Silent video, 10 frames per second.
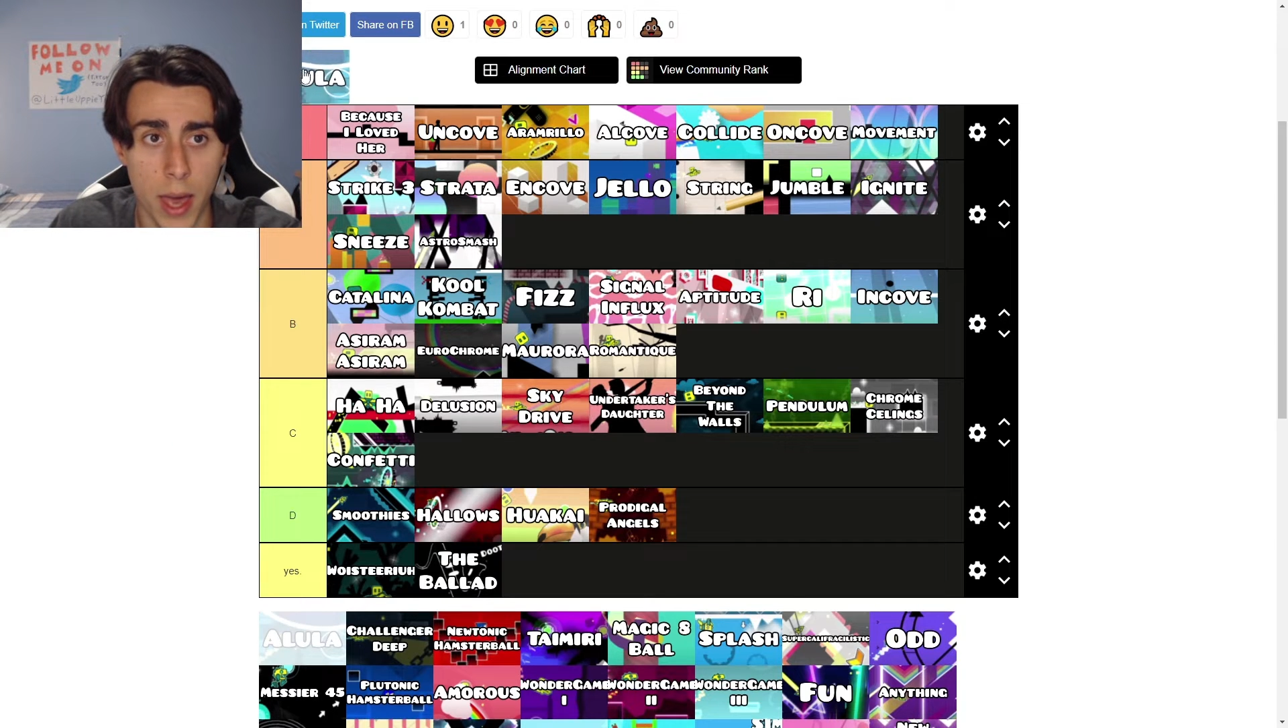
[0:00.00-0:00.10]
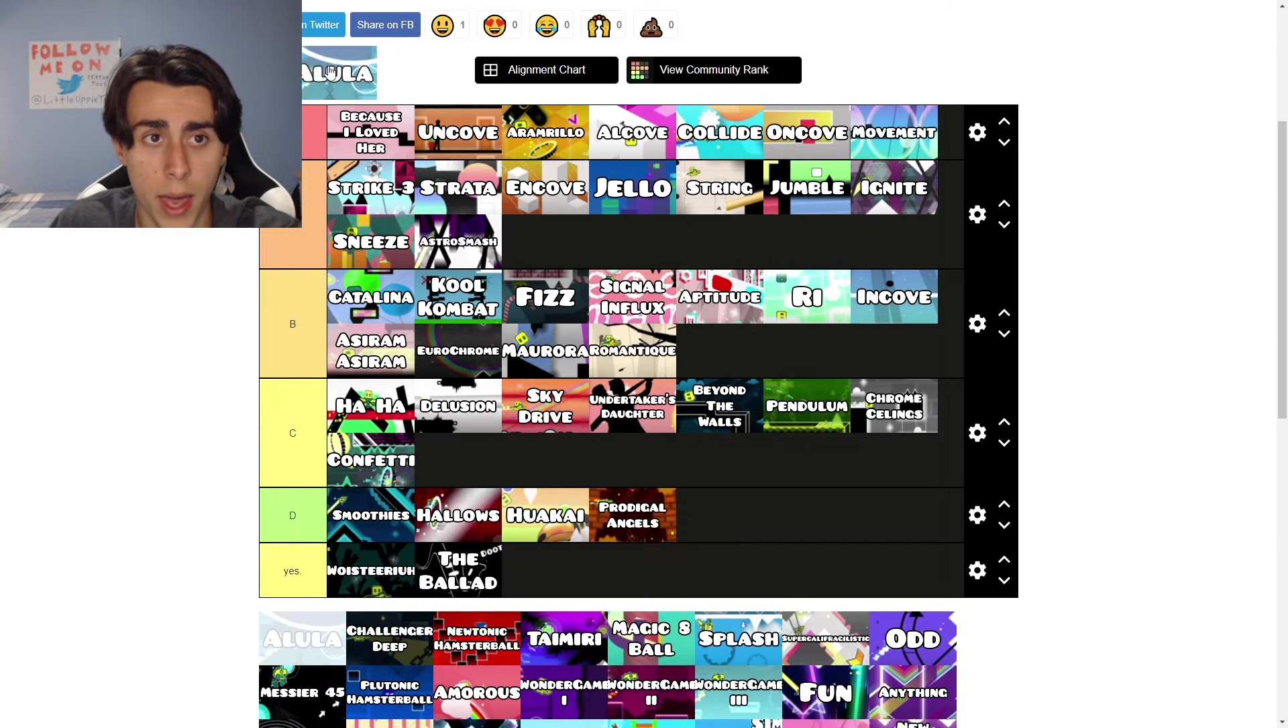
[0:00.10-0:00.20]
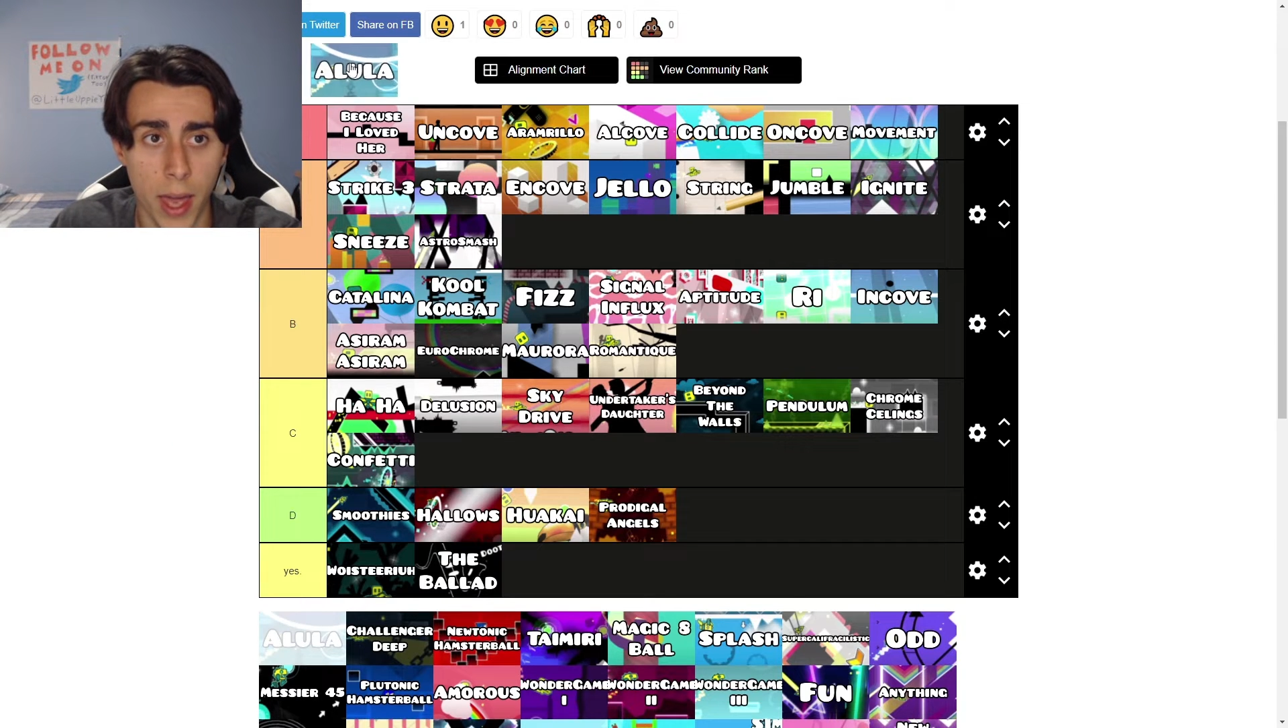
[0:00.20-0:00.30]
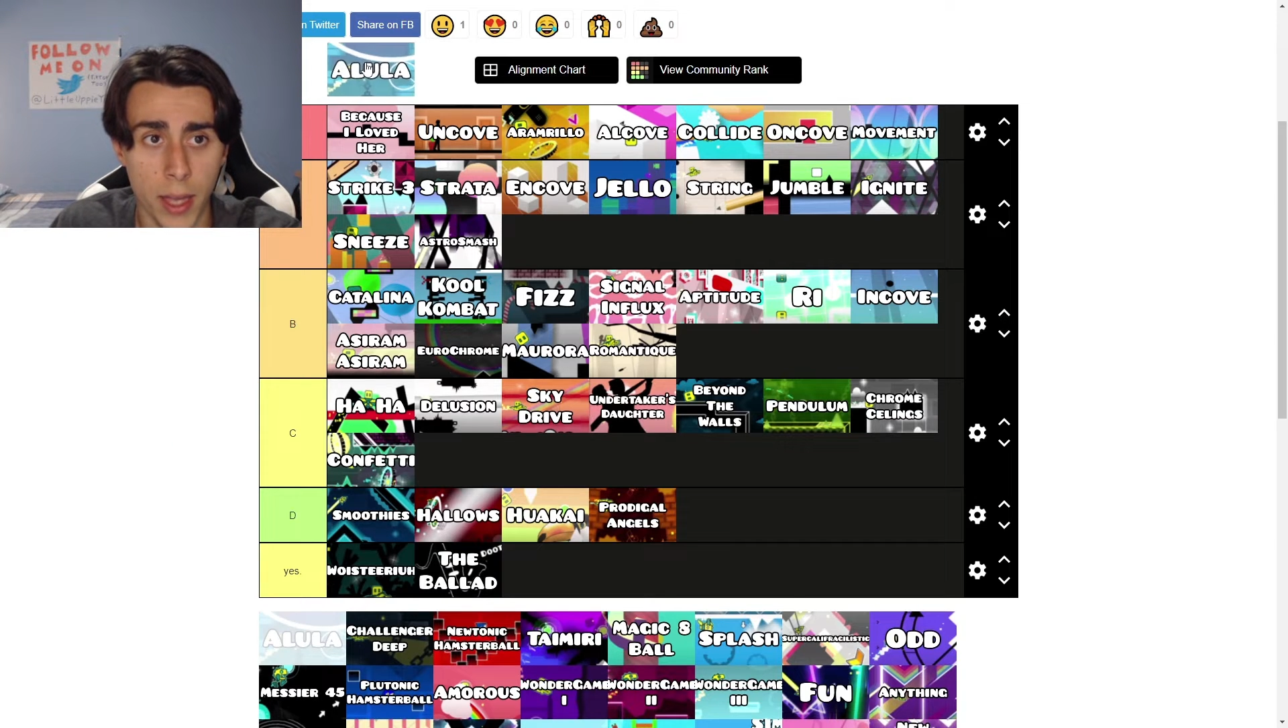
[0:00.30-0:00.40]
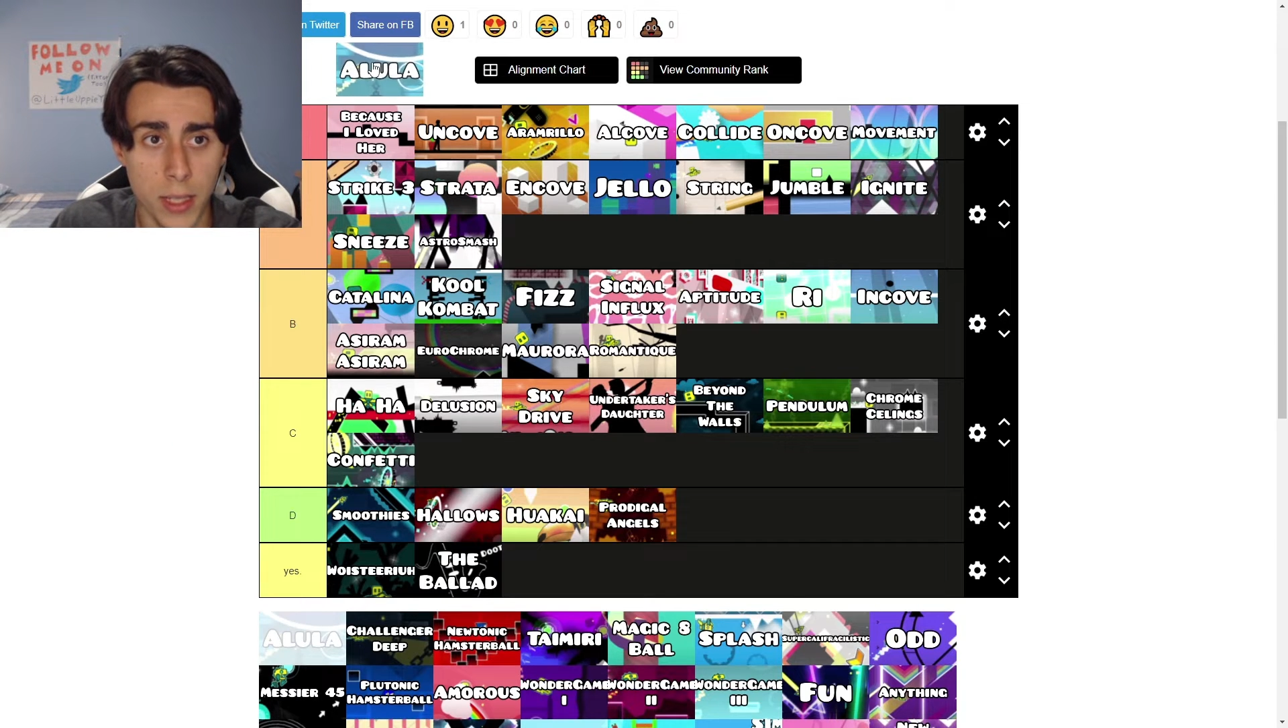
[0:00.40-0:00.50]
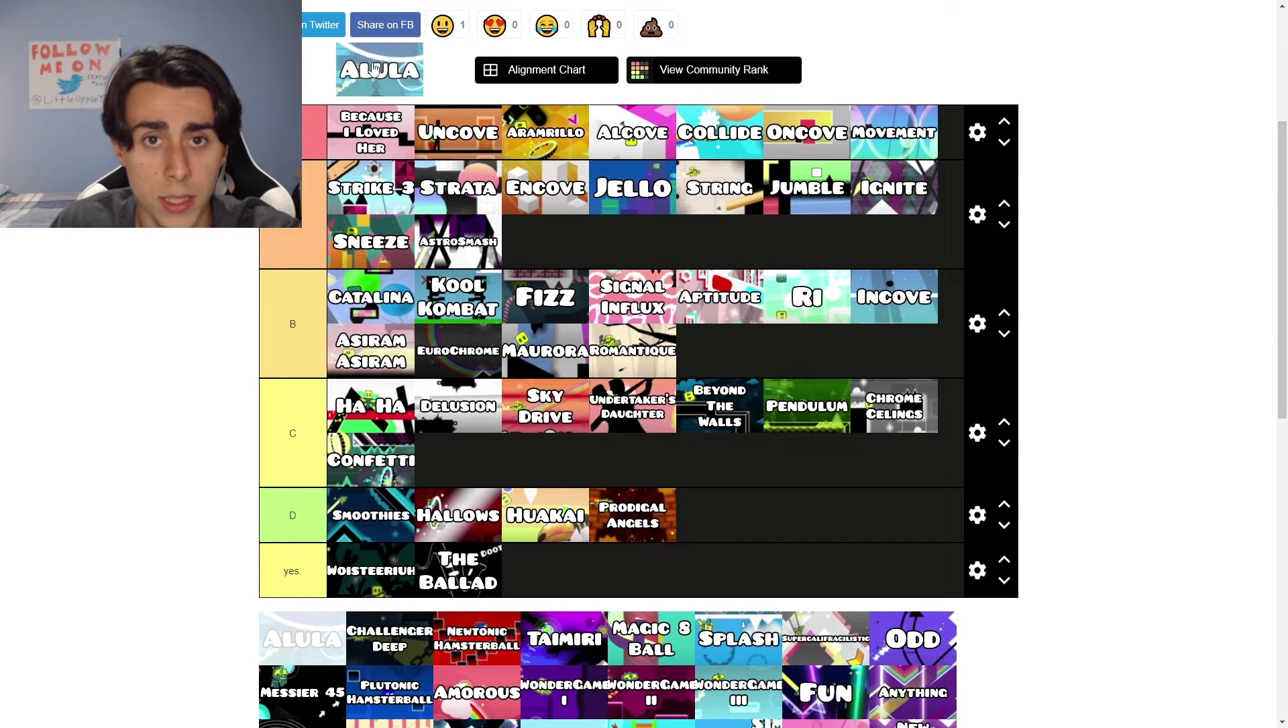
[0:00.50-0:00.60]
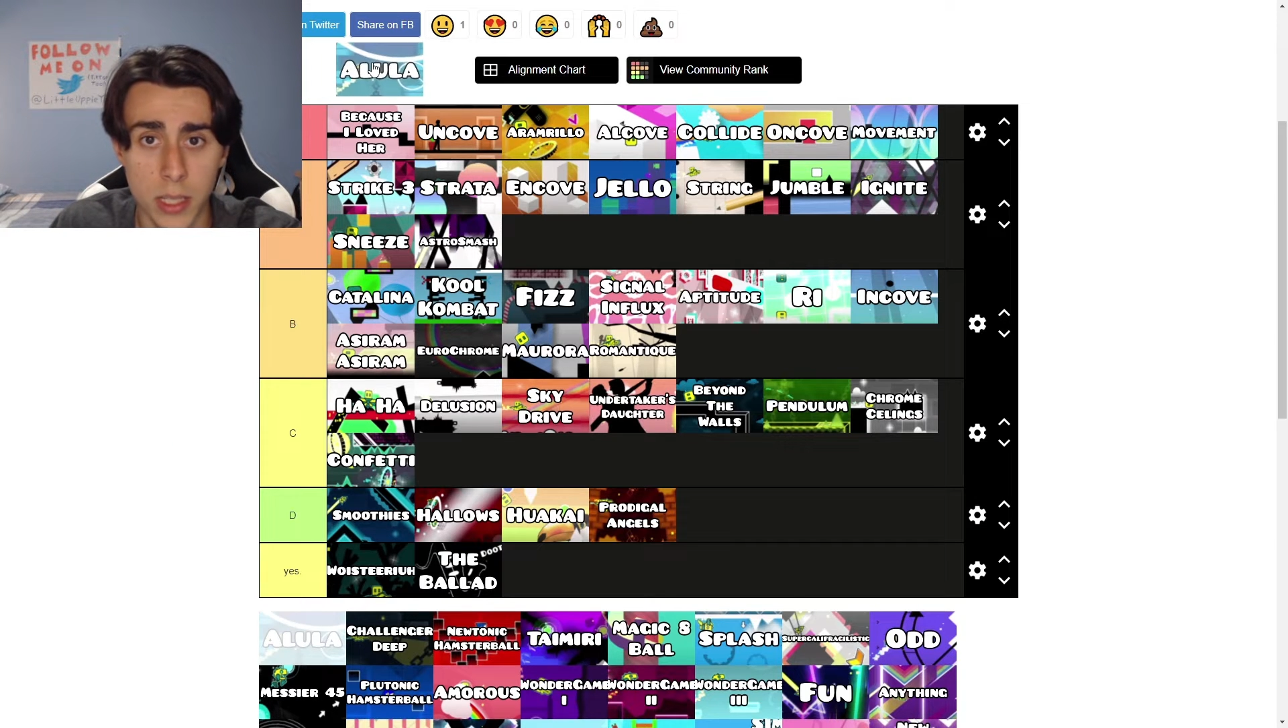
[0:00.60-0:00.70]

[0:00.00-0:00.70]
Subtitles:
and